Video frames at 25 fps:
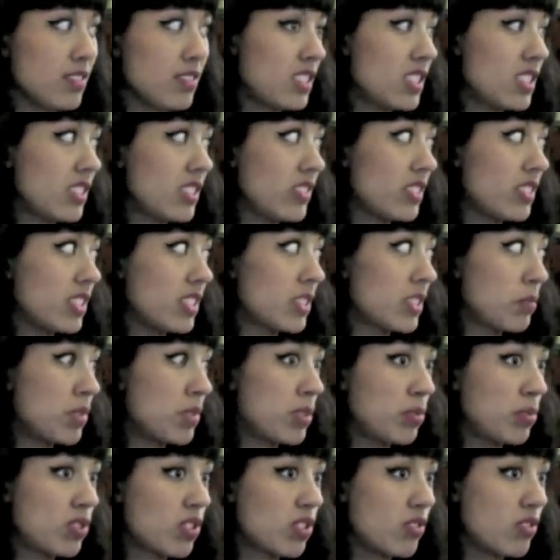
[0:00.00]
I feel like the
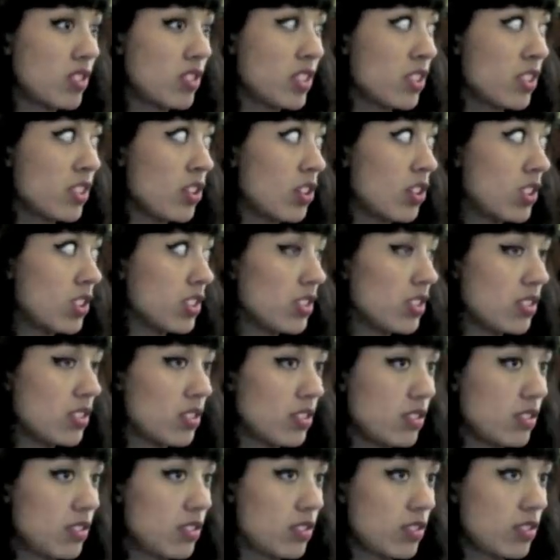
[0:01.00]
baby's already gone.
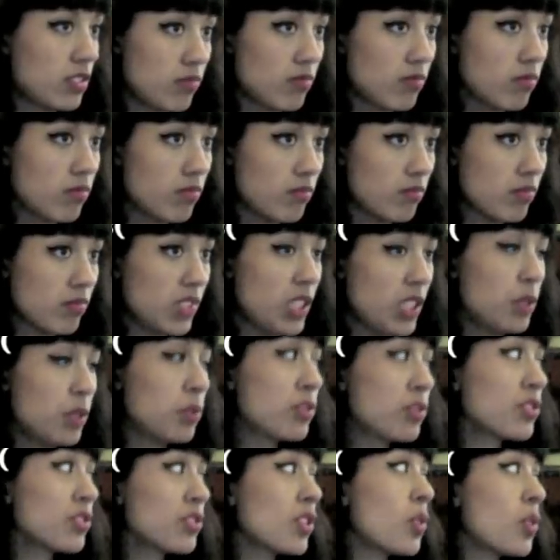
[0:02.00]
He
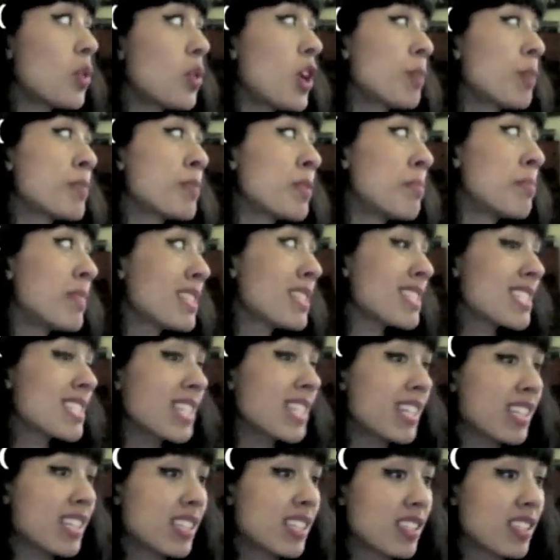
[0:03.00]
was so optimistic.